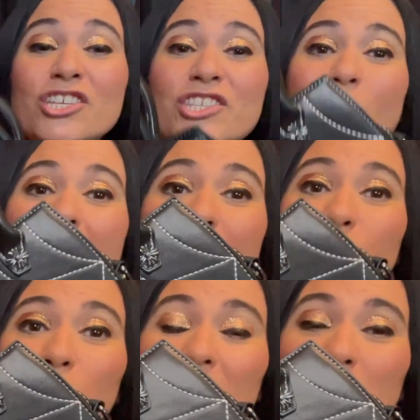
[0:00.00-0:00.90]
So
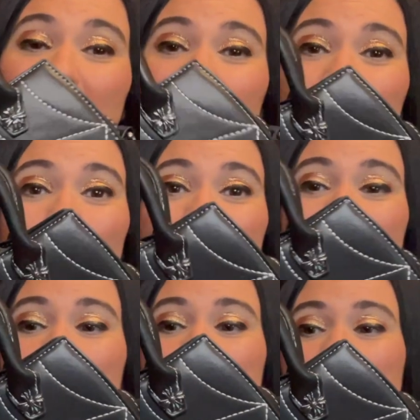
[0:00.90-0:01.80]
I've really been
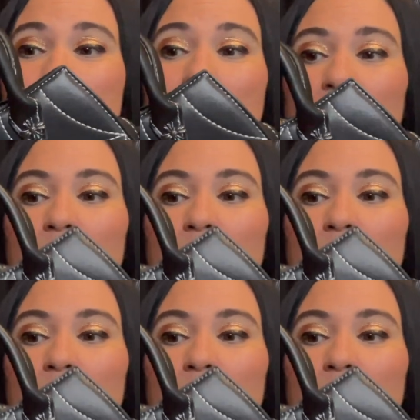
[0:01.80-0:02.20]
enjoying using smaller